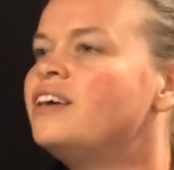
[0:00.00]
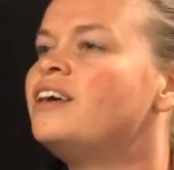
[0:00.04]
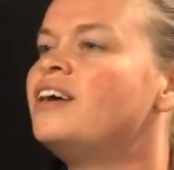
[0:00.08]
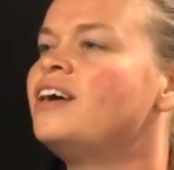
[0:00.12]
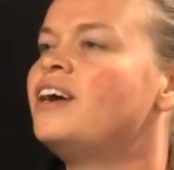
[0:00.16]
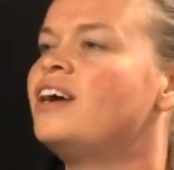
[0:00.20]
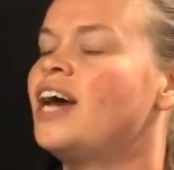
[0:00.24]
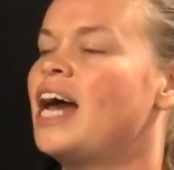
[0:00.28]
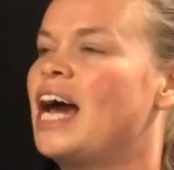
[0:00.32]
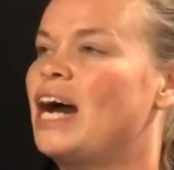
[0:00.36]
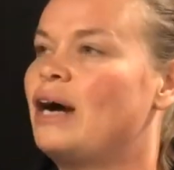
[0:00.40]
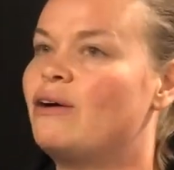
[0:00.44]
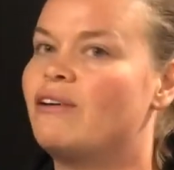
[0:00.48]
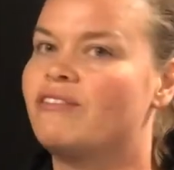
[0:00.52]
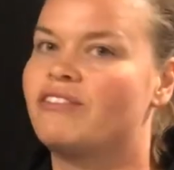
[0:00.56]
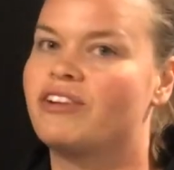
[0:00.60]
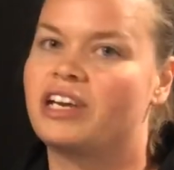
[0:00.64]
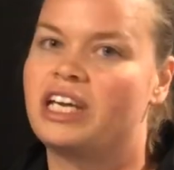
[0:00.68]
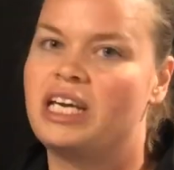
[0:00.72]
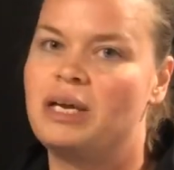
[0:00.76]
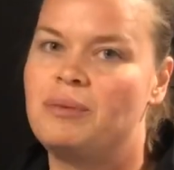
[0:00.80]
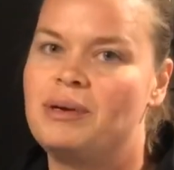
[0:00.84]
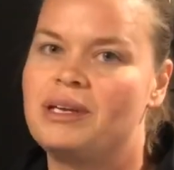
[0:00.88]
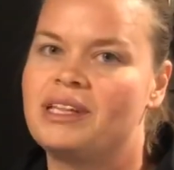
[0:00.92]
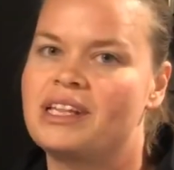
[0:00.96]
However,
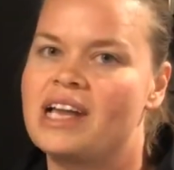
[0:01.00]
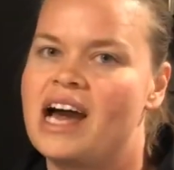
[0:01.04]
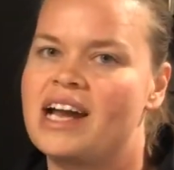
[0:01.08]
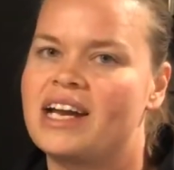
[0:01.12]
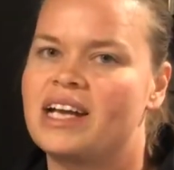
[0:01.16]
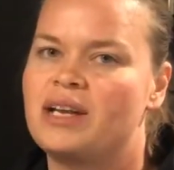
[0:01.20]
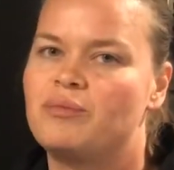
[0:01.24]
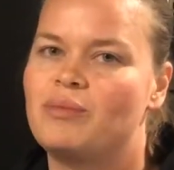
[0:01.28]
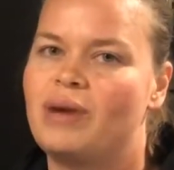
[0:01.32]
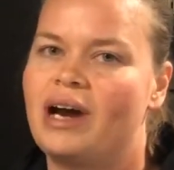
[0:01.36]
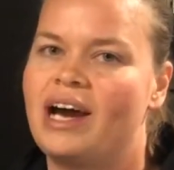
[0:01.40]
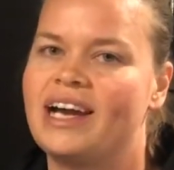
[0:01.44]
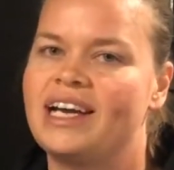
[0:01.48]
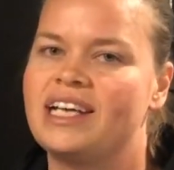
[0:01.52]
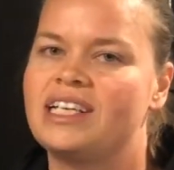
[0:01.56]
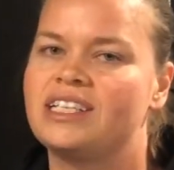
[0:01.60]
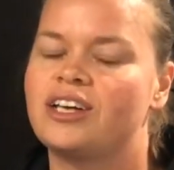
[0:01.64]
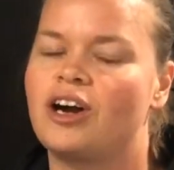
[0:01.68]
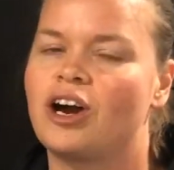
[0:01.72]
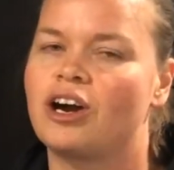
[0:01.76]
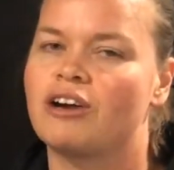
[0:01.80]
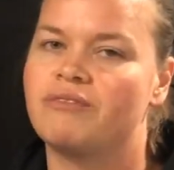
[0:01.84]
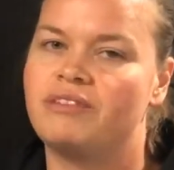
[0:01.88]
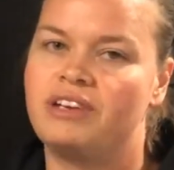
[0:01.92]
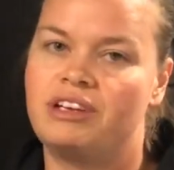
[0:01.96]
keeping that in mind,
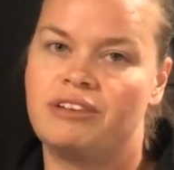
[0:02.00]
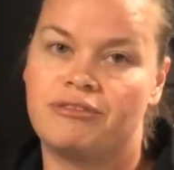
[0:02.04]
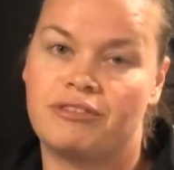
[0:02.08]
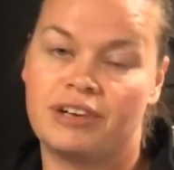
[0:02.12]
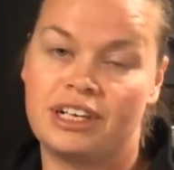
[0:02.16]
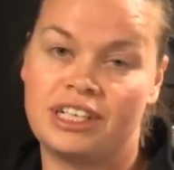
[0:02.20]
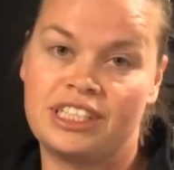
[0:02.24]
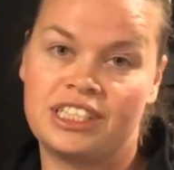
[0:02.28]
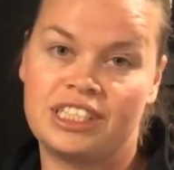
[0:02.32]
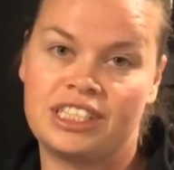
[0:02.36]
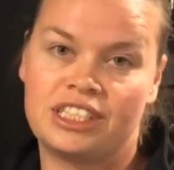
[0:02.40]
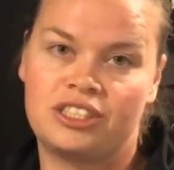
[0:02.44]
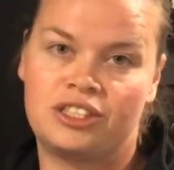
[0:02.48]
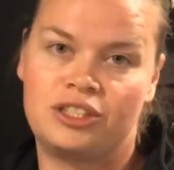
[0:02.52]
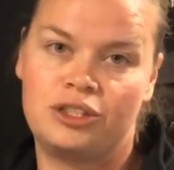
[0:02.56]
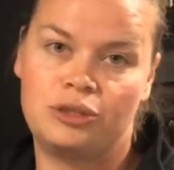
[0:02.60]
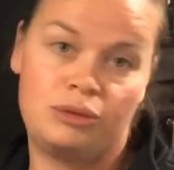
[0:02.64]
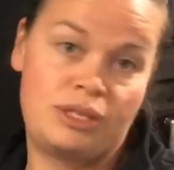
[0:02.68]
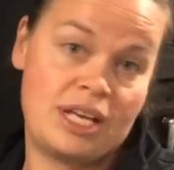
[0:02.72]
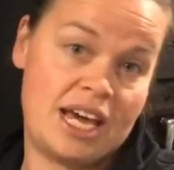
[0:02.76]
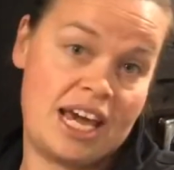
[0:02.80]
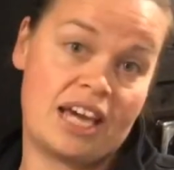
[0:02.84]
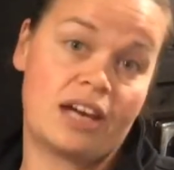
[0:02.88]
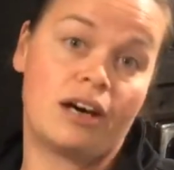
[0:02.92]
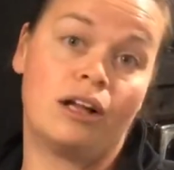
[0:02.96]
RV fridges do
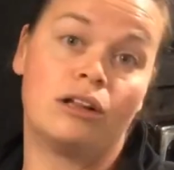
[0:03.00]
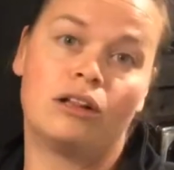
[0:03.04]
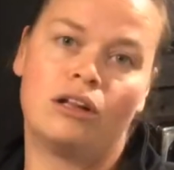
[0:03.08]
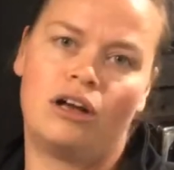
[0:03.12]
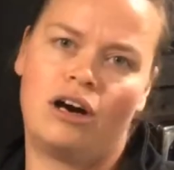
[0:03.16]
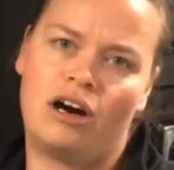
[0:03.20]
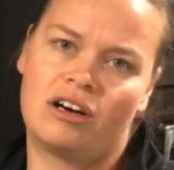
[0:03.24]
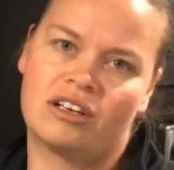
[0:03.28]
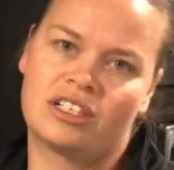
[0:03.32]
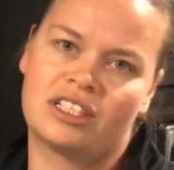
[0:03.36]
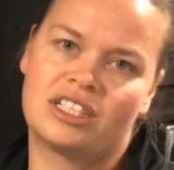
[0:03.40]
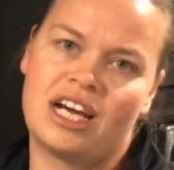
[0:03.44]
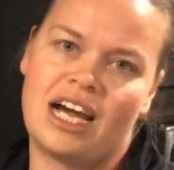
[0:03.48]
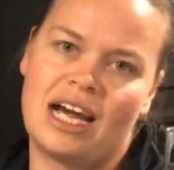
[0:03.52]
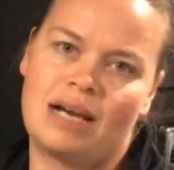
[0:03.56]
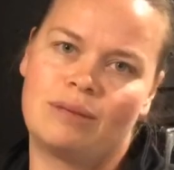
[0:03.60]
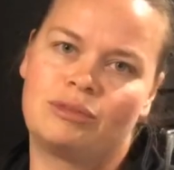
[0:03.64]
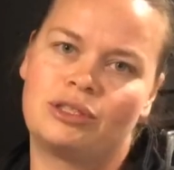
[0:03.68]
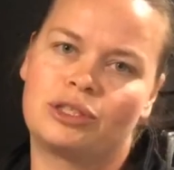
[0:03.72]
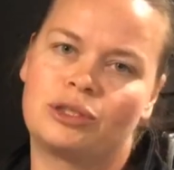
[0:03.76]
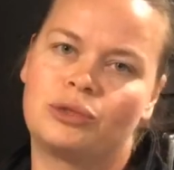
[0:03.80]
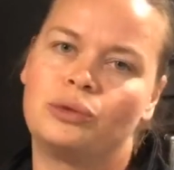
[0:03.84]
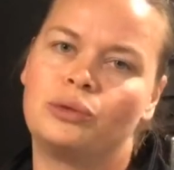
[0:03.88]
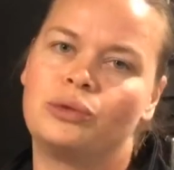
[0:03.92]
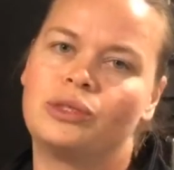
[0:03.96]
take a long time
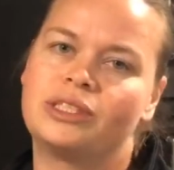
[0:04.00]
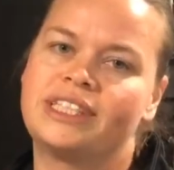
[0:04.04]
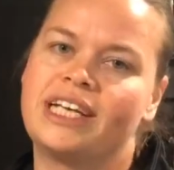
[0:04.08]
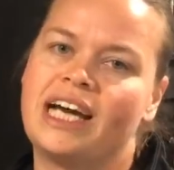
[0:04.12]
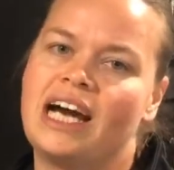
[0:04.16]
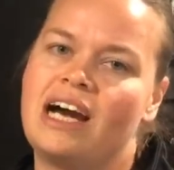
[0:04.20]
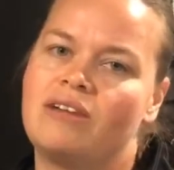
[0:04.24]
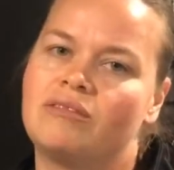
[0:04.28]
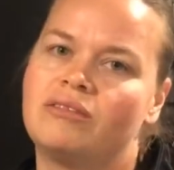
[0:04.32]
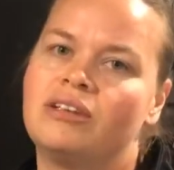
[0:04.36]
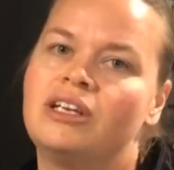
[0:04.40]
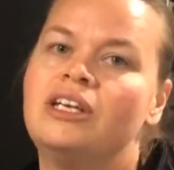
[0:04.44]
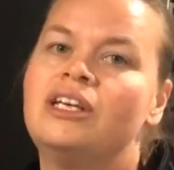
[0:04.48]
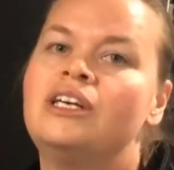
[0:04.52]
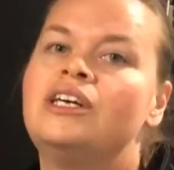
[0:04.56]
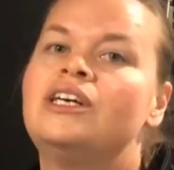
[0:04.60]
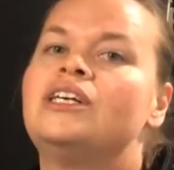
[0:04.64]
to cool down,